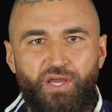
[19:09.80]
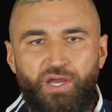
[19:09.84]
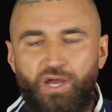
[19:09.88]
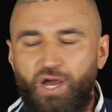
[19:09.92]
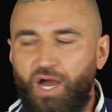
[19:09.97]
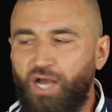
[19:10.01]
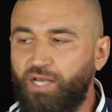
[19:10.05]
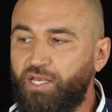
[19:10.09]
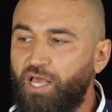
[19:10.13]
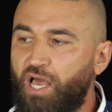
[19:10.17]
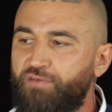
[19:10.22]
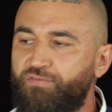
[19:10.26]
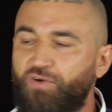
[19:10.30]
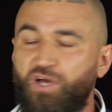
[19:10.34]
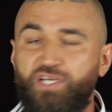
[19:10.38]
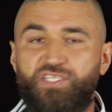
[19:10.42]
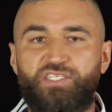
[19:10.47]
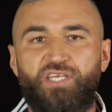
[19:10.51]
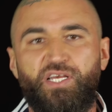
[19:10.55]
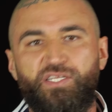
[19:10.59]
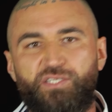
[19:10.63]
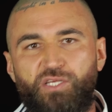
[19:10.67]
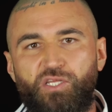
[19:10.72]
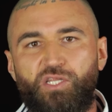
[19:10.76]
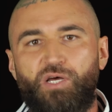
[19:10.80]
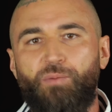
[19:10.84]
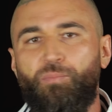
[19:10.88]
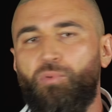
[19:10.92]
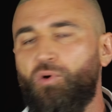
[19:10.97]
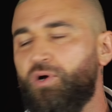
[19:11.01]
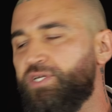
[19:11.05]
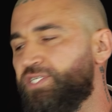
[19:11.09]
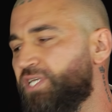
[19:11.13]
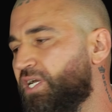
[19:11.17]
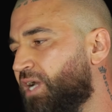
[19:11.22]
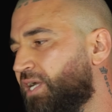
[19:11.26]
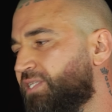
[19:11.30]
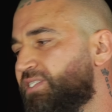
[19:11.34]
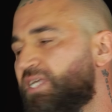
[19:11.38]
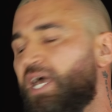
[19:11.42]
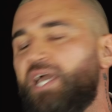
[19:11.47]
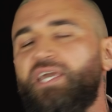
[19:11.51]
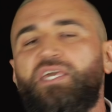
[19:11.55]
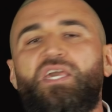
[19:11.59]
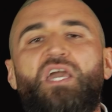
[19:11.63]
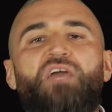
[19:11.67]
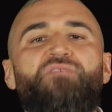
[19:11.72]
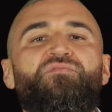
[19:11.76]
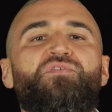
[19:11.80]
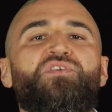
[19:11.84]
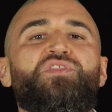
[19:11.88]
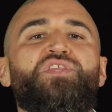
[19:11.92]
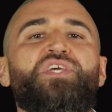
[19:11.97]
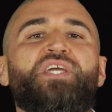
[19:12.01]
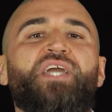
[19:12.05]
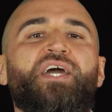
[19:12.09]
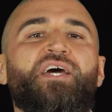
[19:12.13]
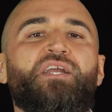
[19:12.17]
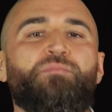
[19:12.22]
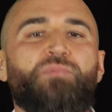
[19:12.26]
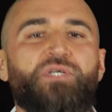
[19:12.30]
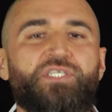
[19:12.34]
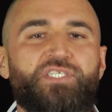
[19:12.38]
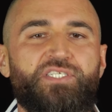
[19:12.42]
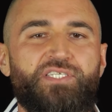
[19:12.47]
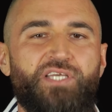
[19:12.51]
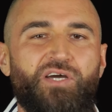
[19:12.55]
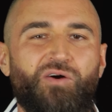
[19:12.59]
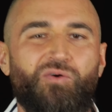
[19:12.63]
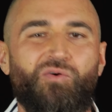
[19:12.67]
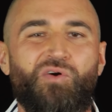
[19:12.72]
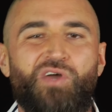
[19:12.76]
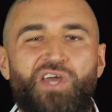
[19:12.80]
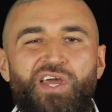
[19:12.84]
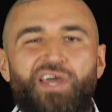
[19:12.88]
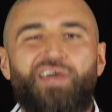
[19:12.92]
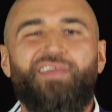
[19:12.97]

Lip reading: I said to the boys, I go, take everything out of my cell.